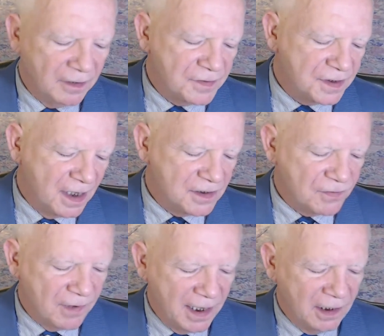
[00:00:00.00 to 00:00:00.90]
of
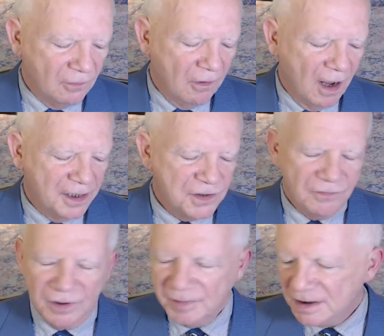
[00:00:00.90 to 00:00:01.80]
sense radio-wise. You've
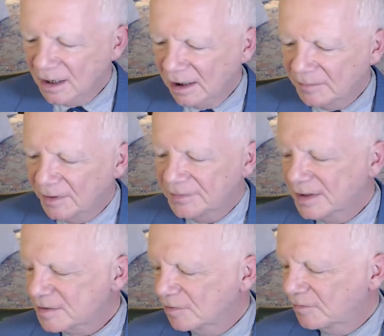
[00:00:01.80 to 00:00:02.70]
heard me talk about
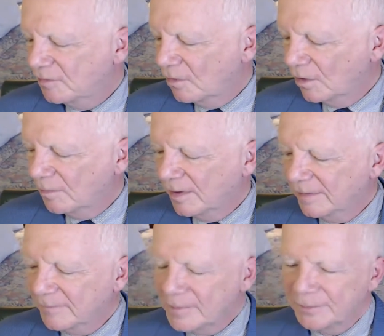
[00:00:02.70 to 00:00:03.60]
this before,
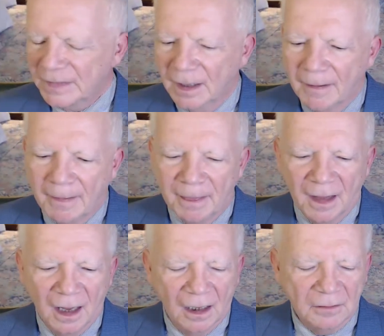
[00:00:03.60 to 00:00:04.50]
but
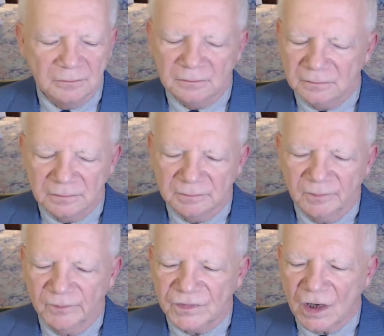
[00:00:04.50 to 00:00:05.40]

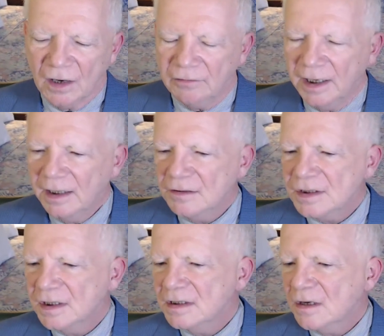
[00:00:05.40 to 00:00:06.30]
talk
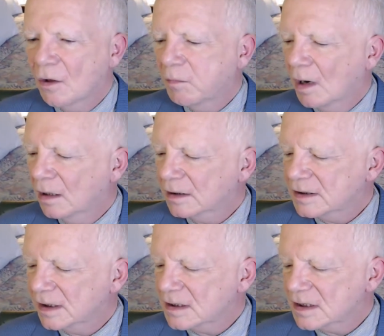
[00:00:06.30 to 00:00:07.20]
radios, it's all
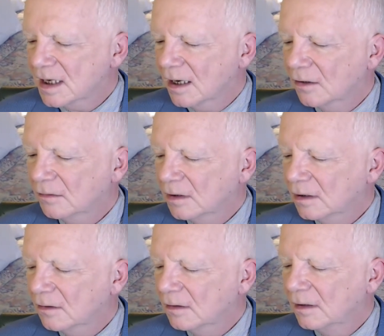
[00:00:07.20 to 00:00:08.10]
politics now, you
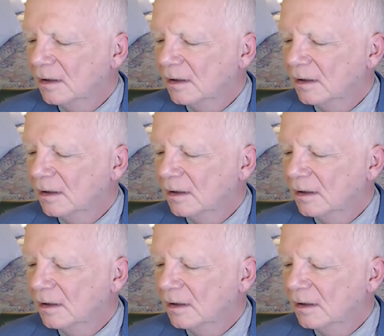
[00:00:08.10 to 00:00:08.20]
know.